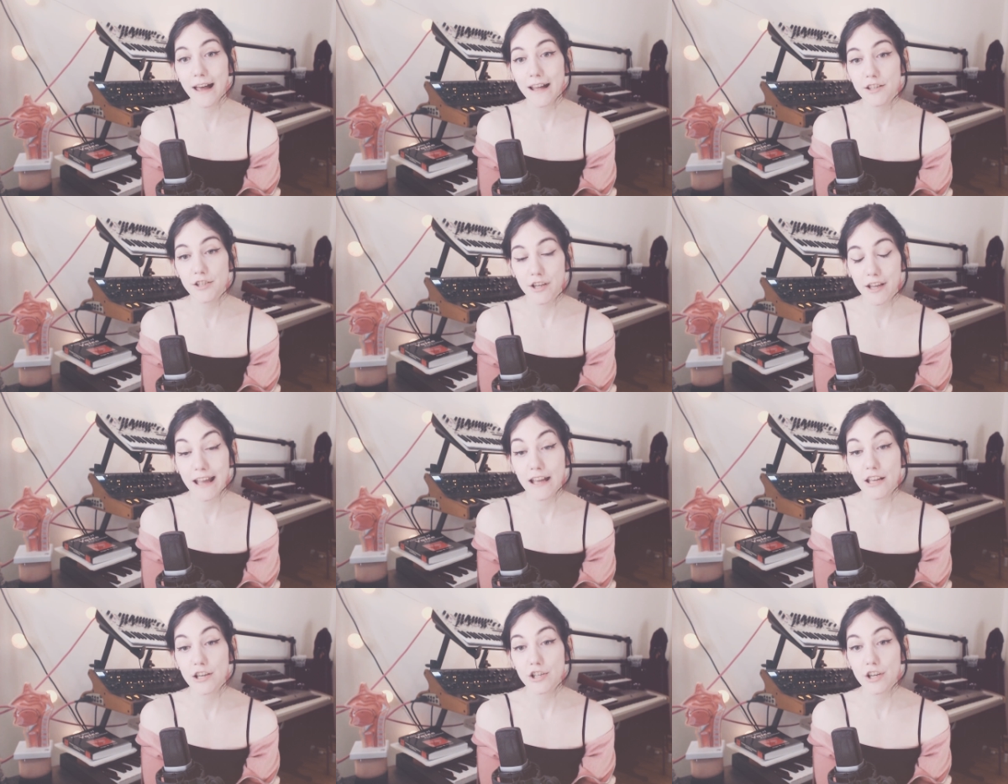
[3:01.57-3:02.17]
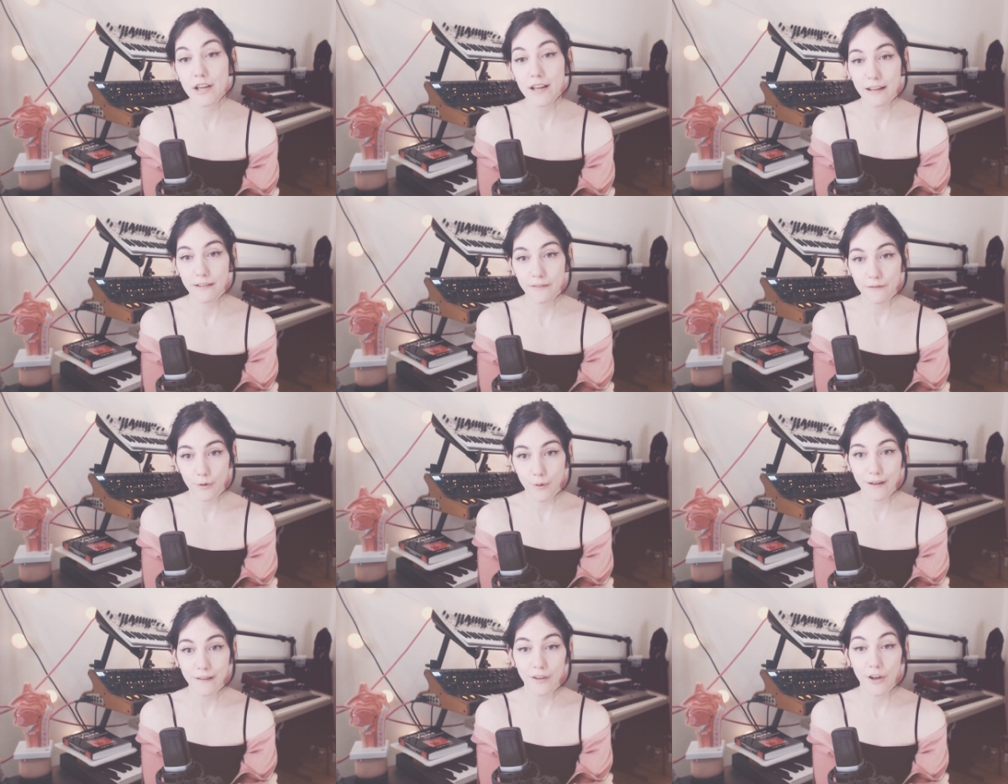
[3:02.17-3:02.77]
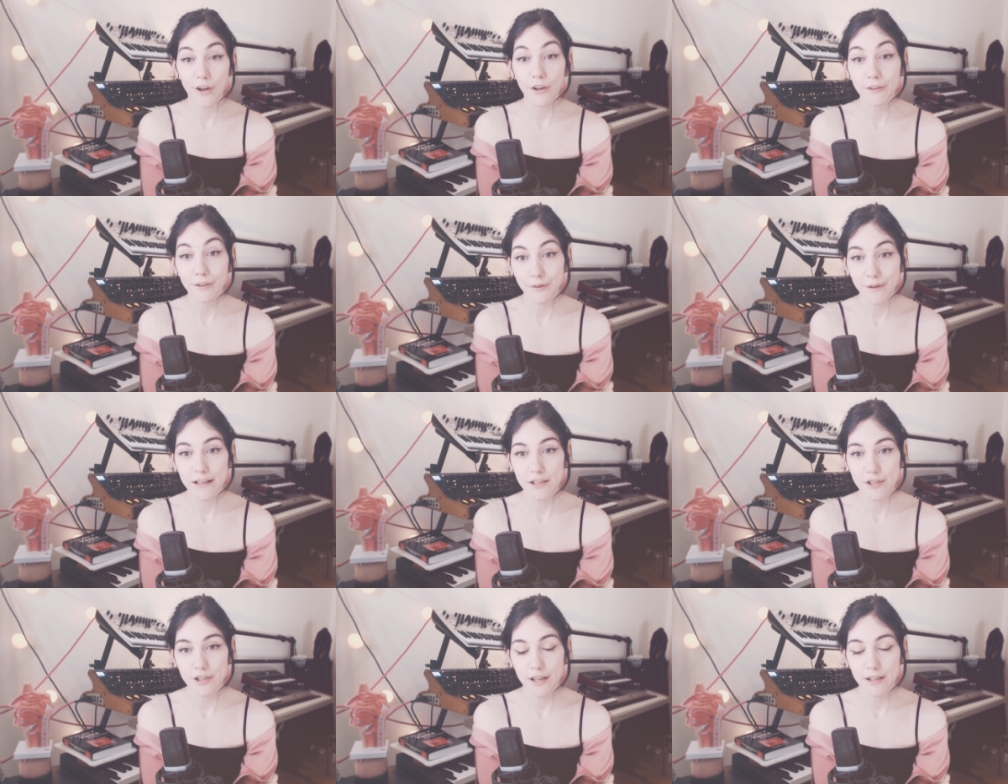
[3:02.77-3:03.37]
education in voice
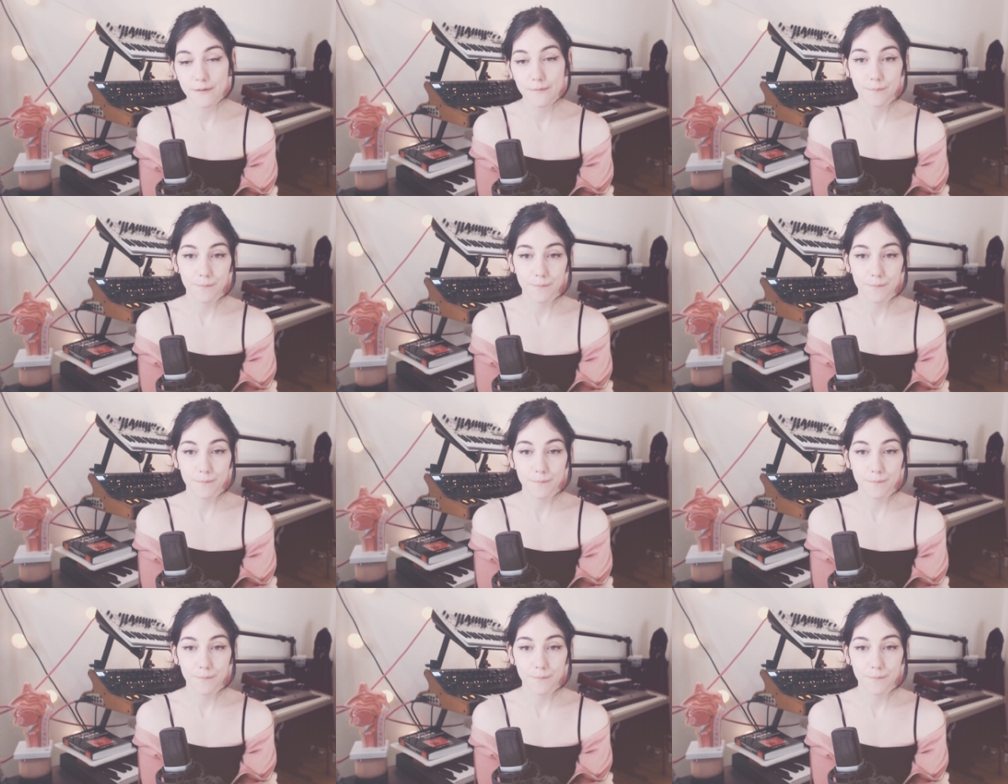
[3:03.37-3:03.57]
alteration.